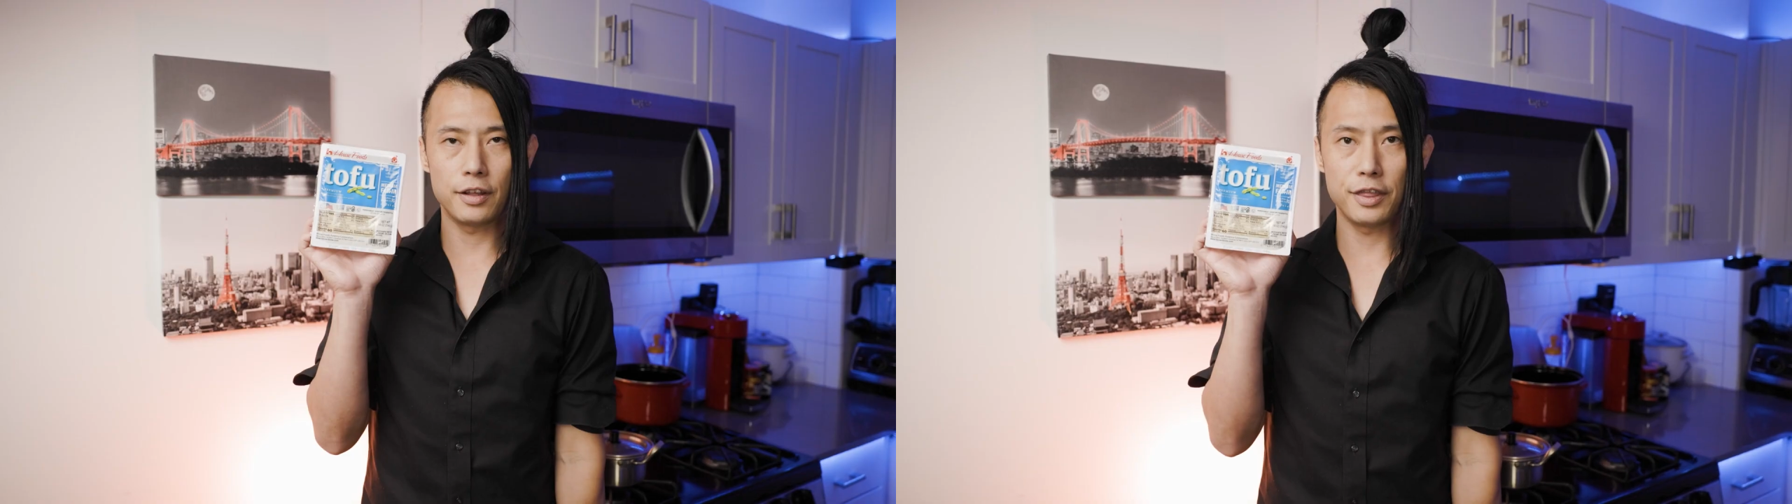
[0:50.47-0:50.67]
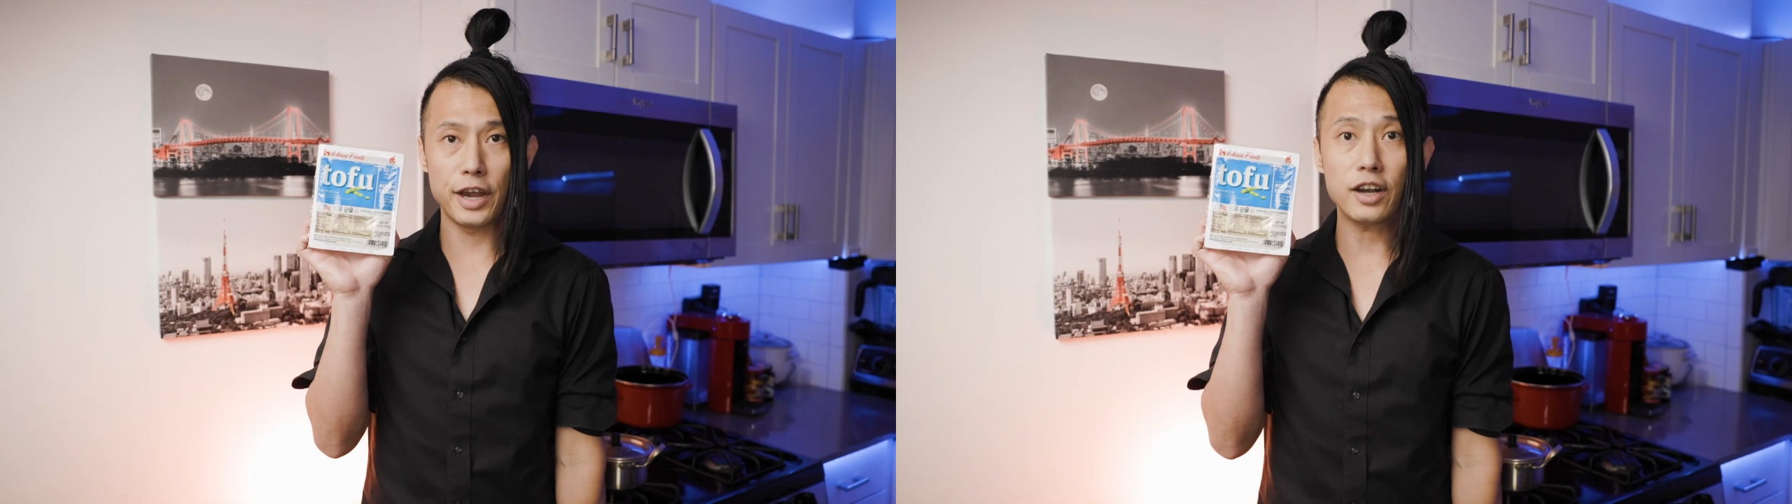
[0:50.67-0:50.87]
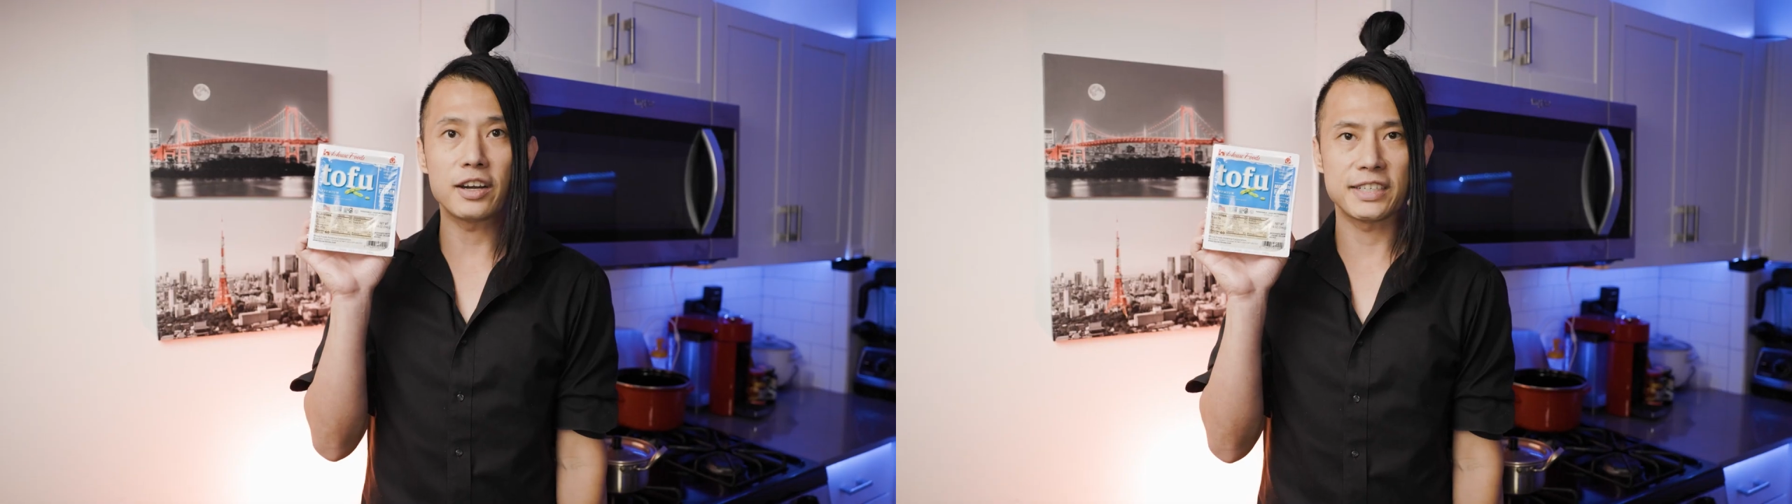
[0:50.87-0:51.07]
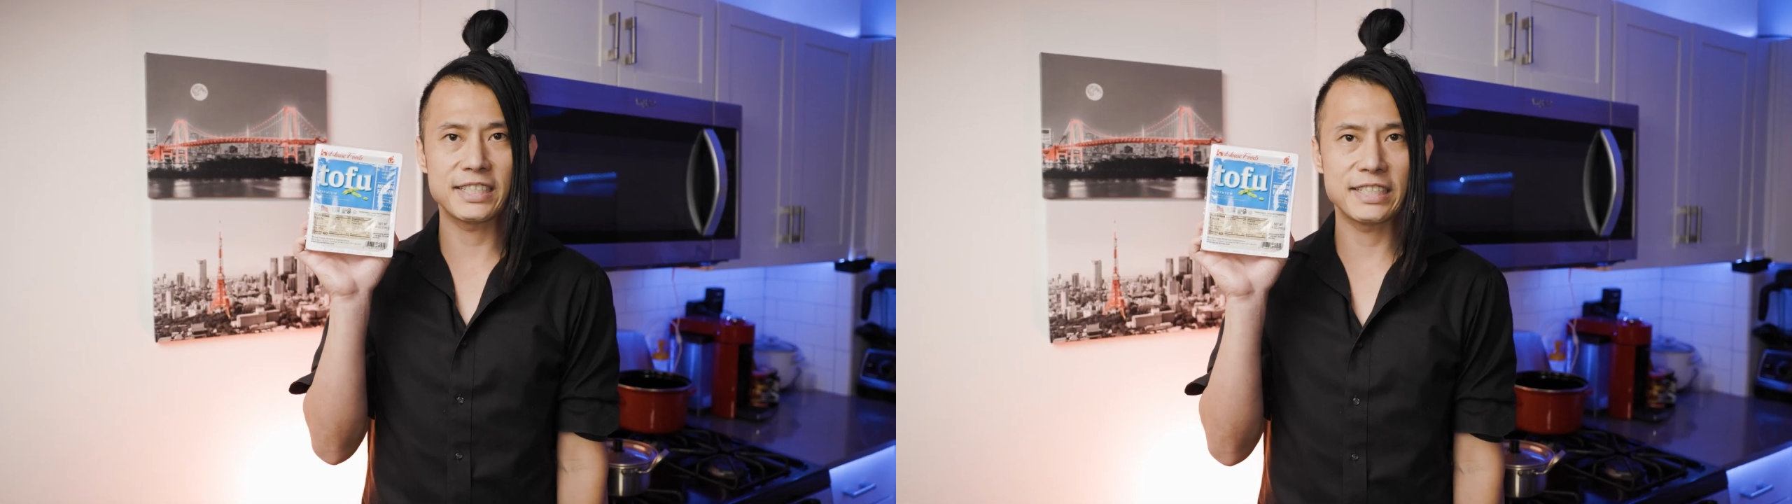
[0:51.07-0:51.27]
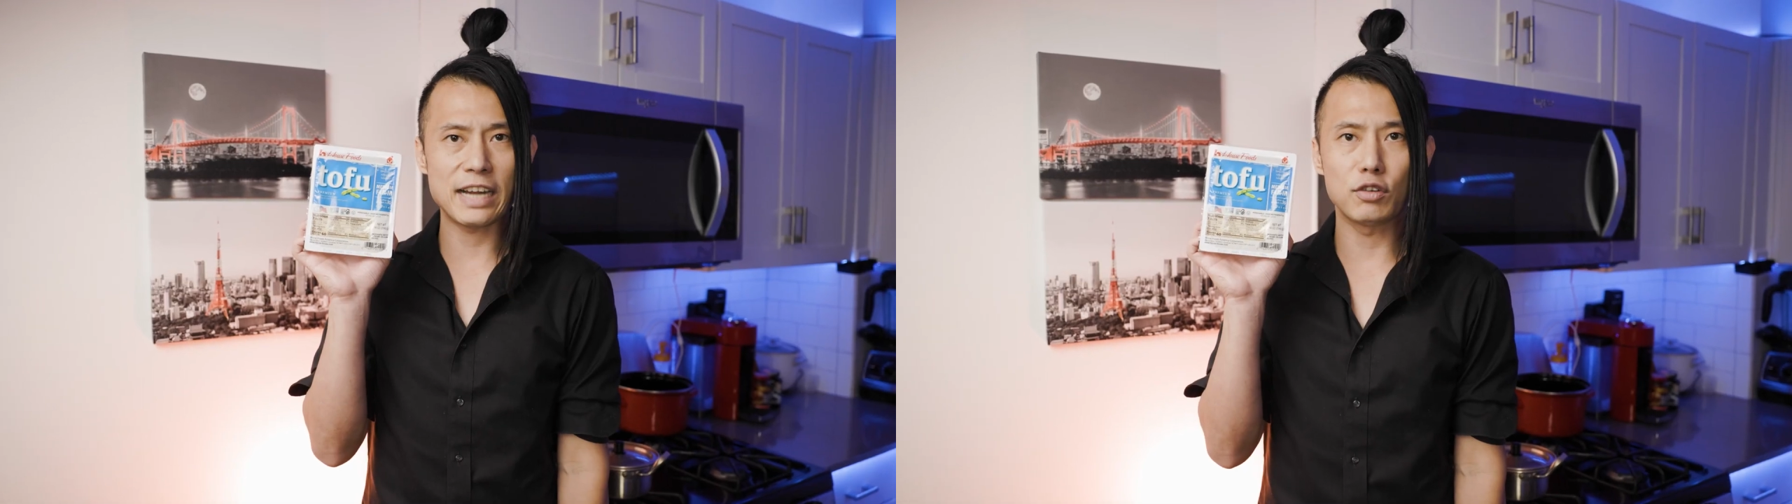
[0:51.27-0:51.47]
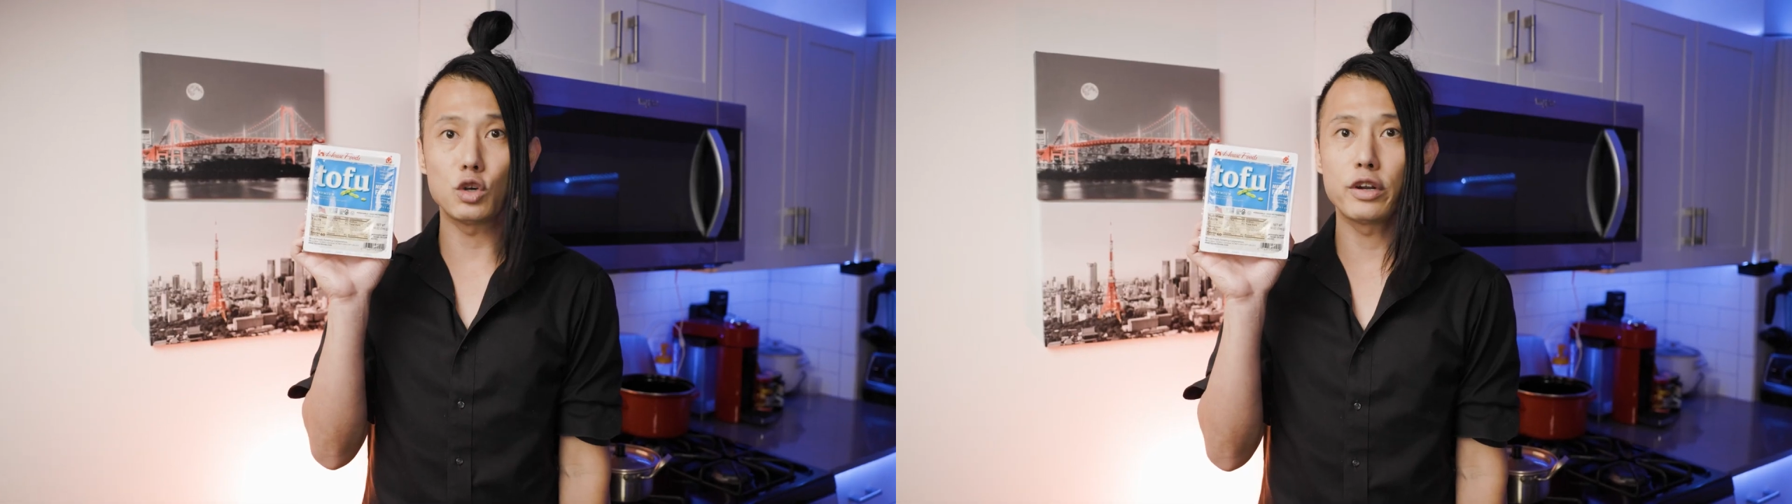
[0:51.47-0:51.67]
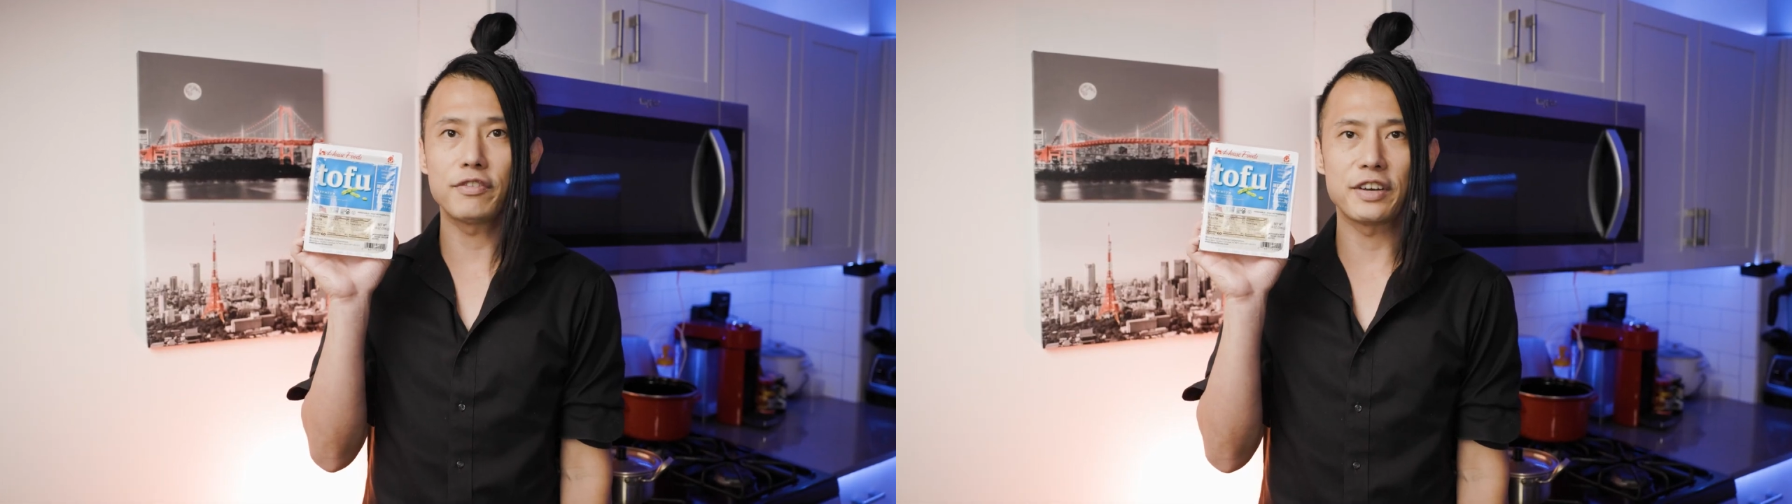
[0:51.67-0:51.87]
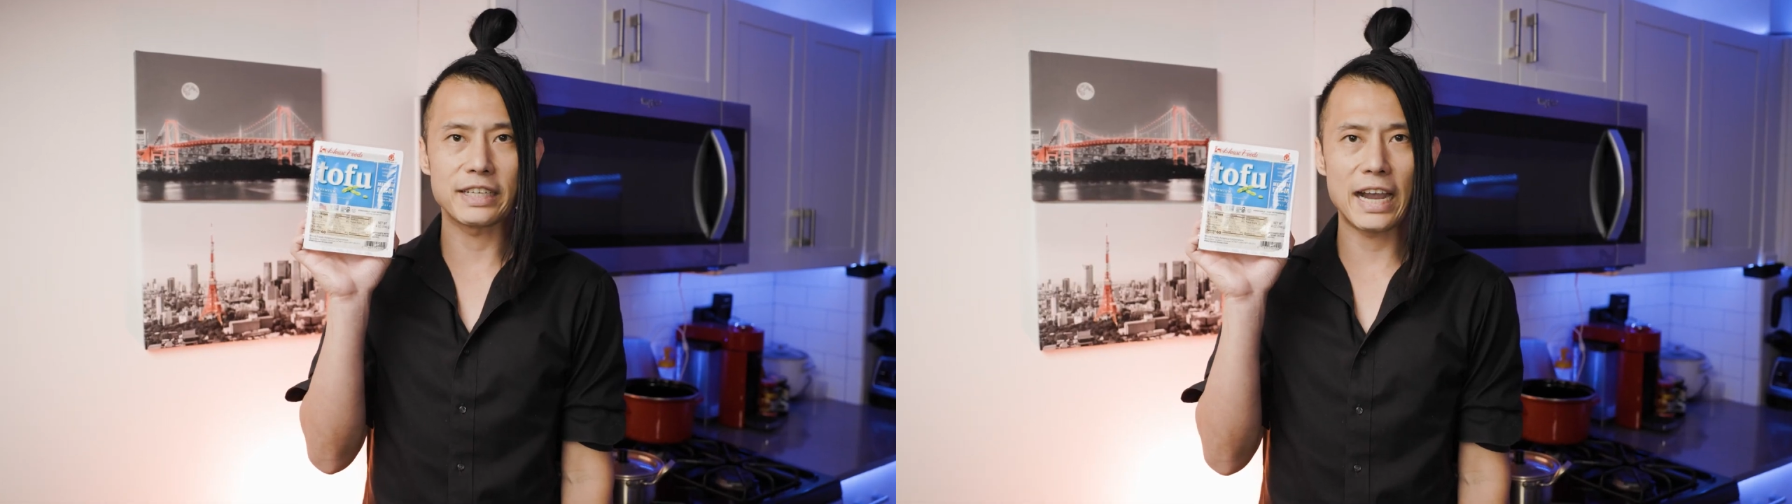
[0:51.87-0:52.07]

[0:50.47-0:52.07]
There are several different